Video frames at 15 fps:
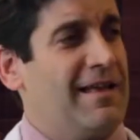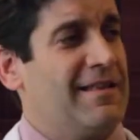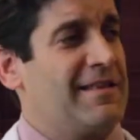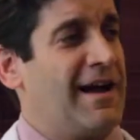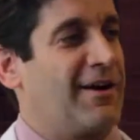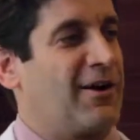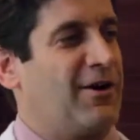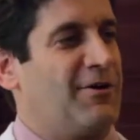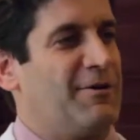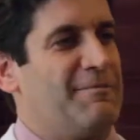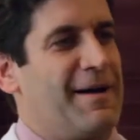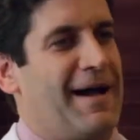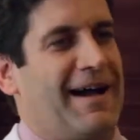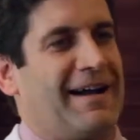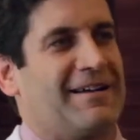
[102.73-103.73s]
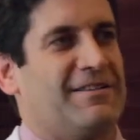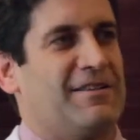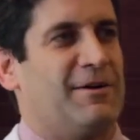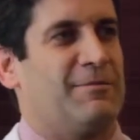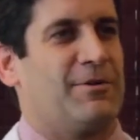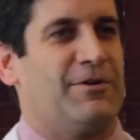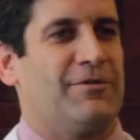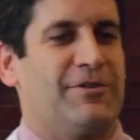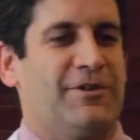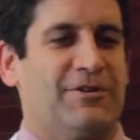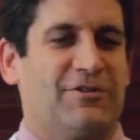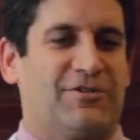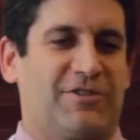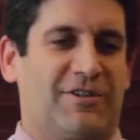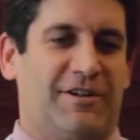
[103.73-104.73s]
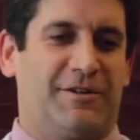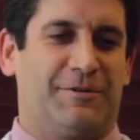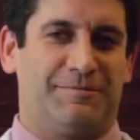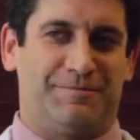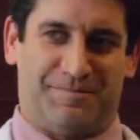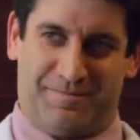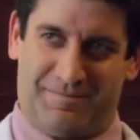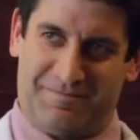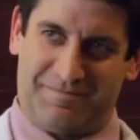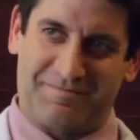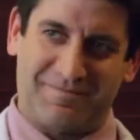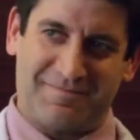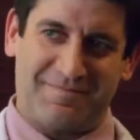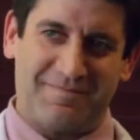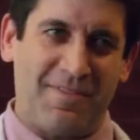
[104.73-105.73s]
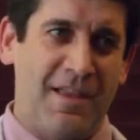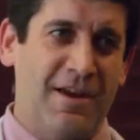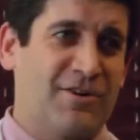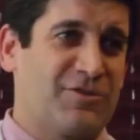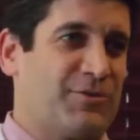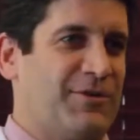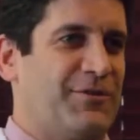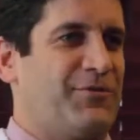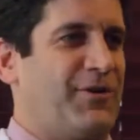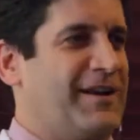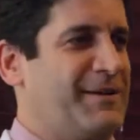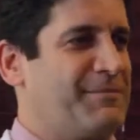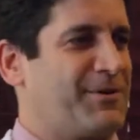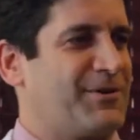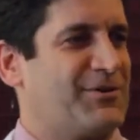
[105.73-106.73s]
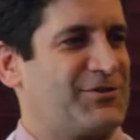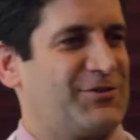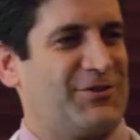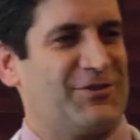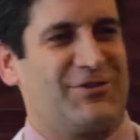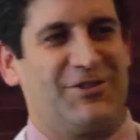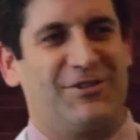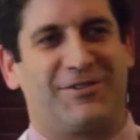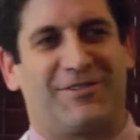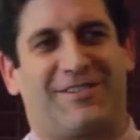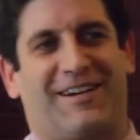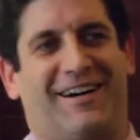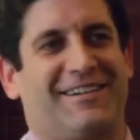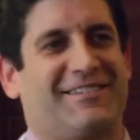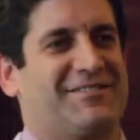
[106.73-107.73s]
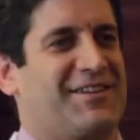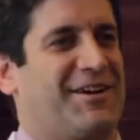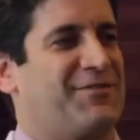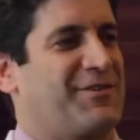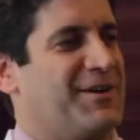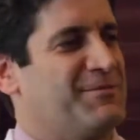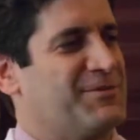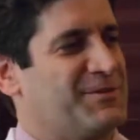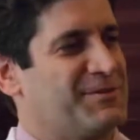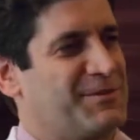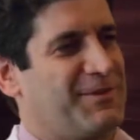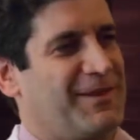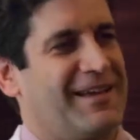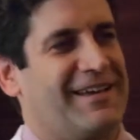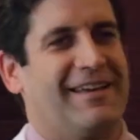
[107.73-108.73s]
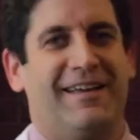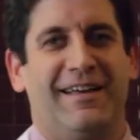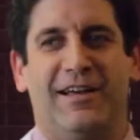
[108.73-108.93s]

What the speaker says: Now, going back a number of years ago, here's where the funny personal joke kind of stuff comes into play.